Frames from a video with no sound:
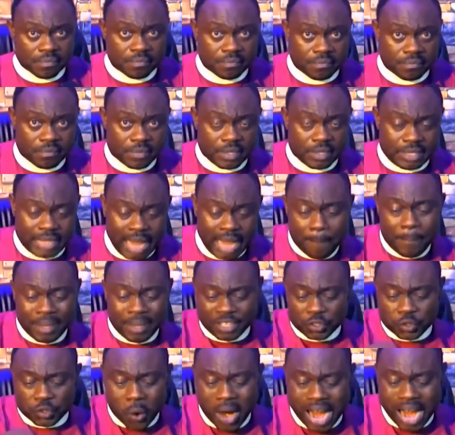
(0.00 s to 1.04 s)
That begin
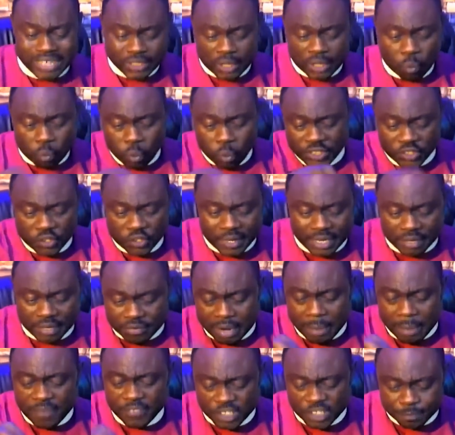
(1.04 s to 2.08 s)
to ask a question, the
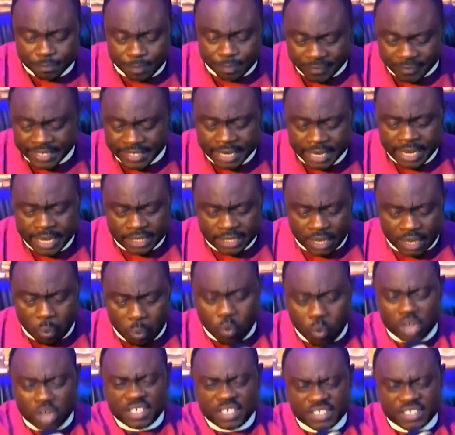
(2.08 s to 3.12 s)
realm of the spirit. I said,
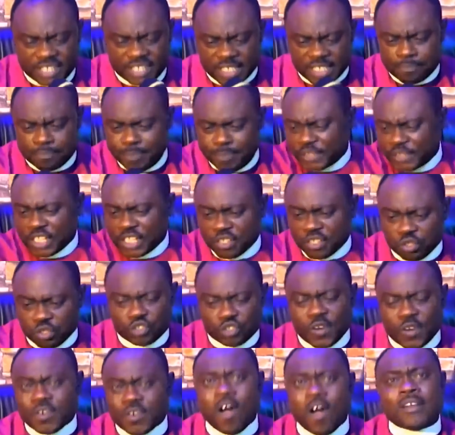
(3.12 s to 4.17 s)
what is this
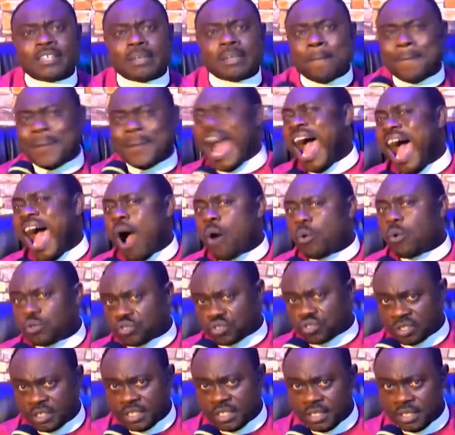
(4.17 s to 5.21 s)
persecution all about?
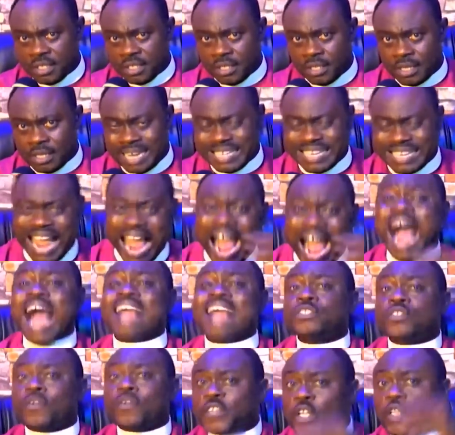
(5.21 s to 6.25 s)
And the
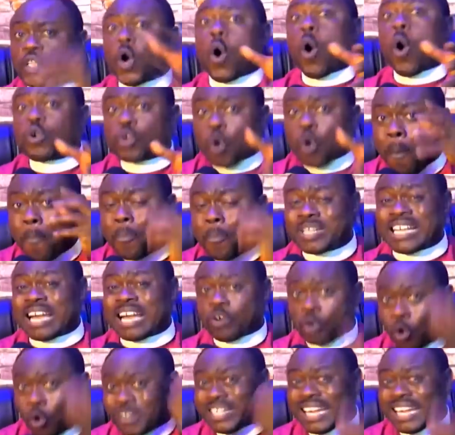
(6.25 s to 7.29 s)
eyes of the Lord opened and
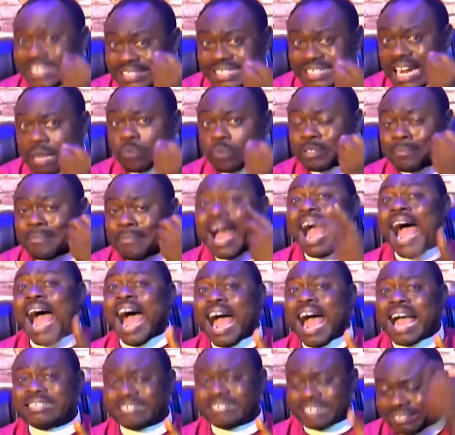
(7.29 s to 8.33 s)
connected with my
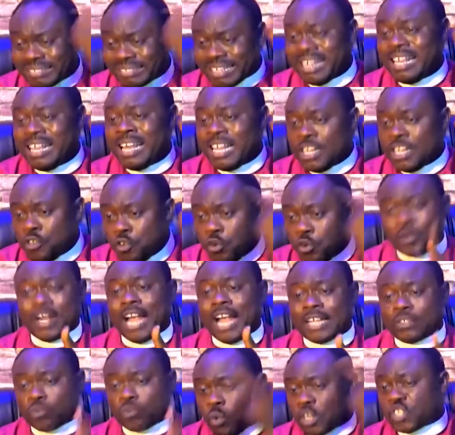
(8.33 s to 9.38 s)
eyes and say, look
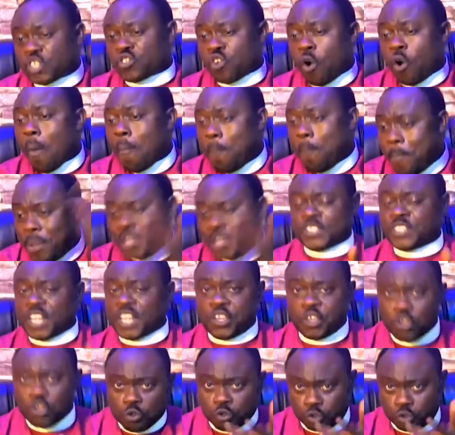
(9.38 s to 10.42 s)
at what is called
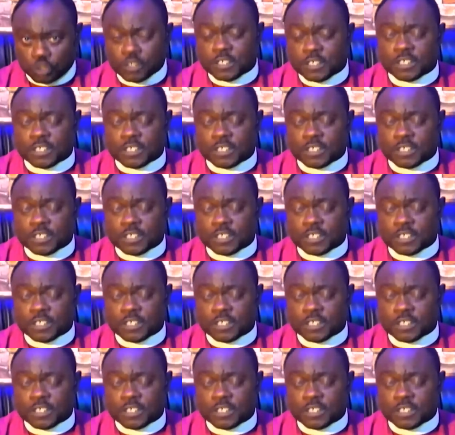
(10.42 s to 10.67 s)
persecution